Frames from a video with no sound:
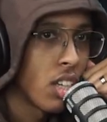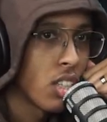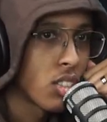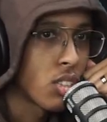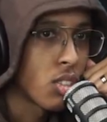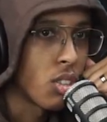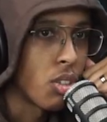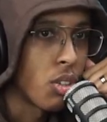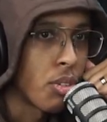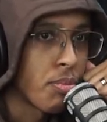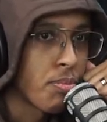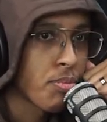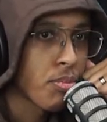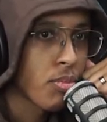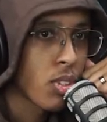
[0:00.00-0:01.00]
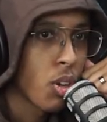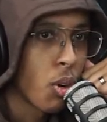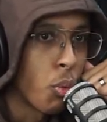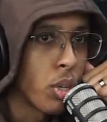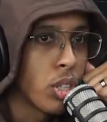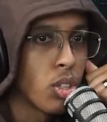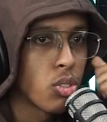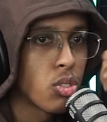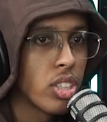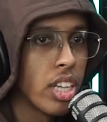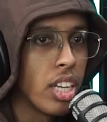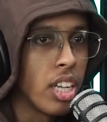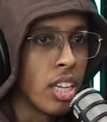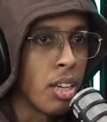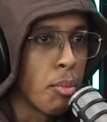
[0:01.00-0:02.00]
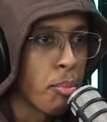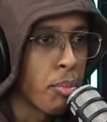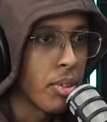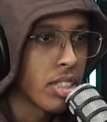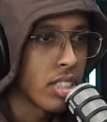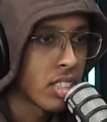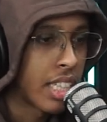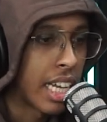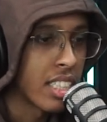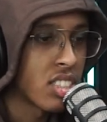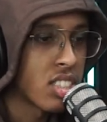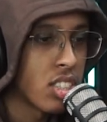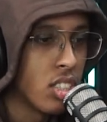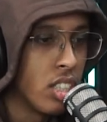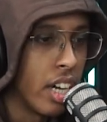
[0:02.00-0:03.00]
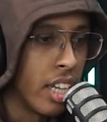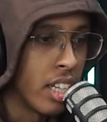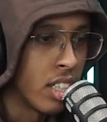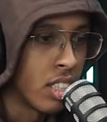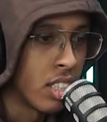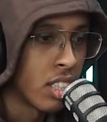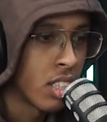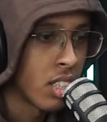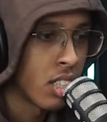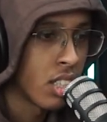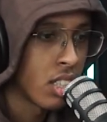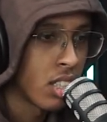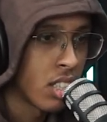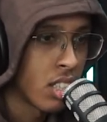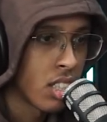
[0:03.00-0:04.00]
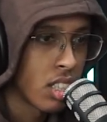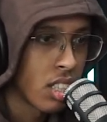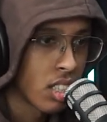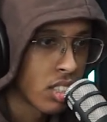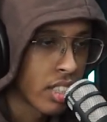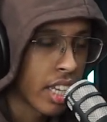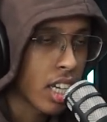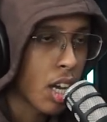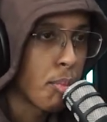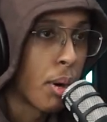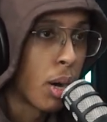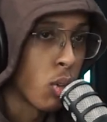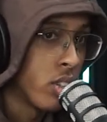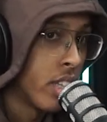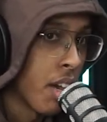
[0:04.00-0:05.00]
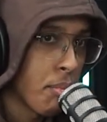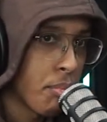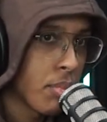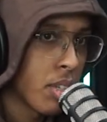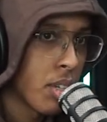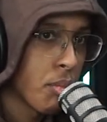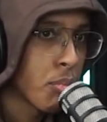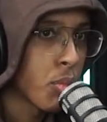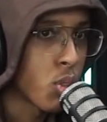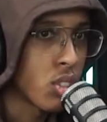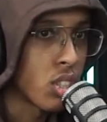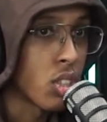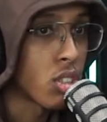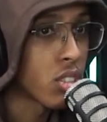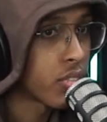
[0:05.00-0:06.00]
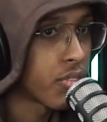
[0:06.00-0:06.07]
So we don't really stand still and think about them because they're not